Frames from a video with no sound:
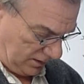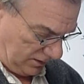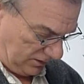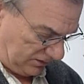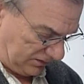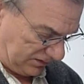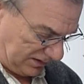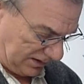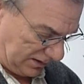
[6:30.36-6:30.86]

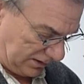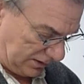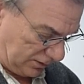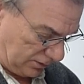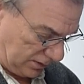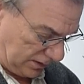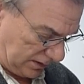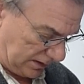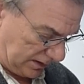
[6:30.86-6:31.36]

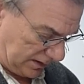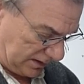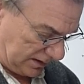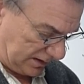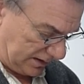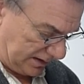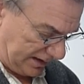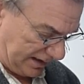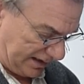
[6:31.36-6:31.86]
So
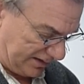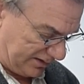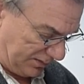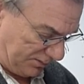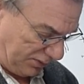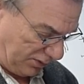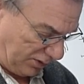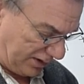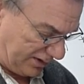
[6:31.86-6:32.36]
it's
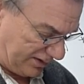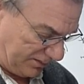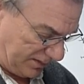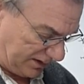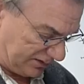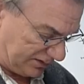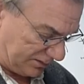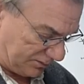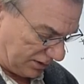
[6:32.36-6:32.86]
important to
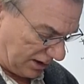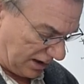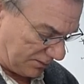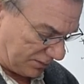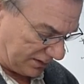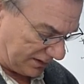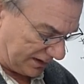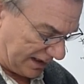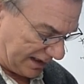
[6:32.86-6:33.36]
mix it
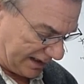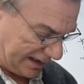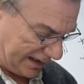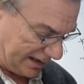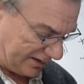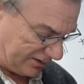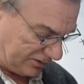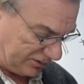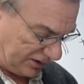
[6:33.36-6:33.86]
properly. I
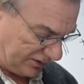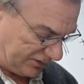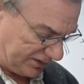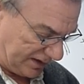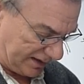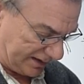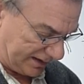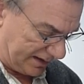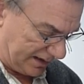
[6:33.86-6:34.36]
can't stress
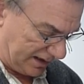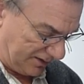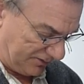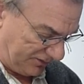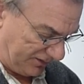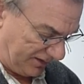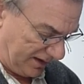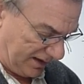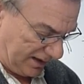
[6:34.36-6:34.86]
that
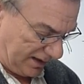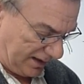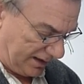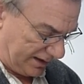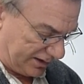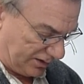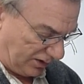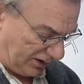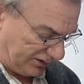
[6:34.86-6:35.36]
enough.
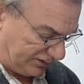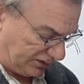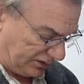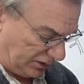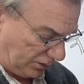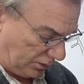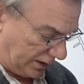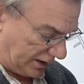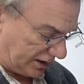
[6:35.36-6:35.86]
You also
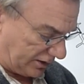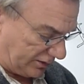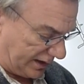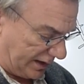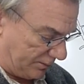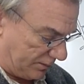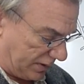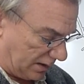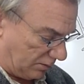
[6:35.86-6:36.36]
don't want to
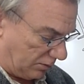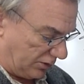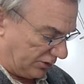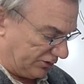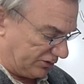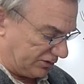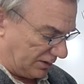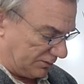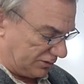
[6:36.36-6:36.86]
create bubbles,
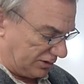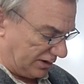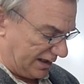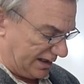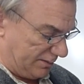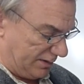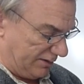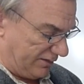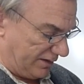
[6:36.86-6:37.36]
so I'm trying
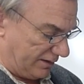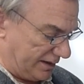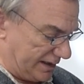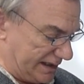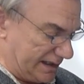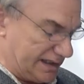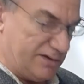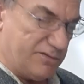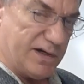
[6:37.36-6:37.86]
to be very
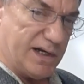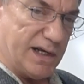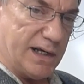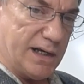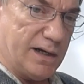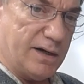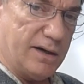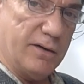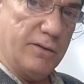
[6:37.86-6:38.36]

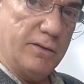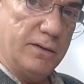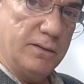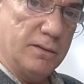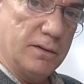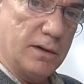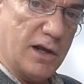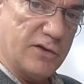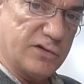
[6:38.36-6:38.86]
even-handed
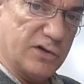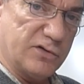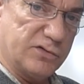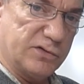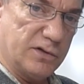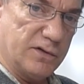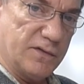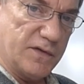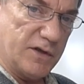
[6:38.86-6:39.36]
as I
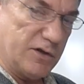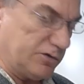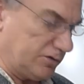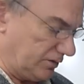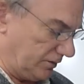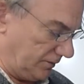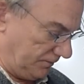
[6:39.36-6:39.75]
stir this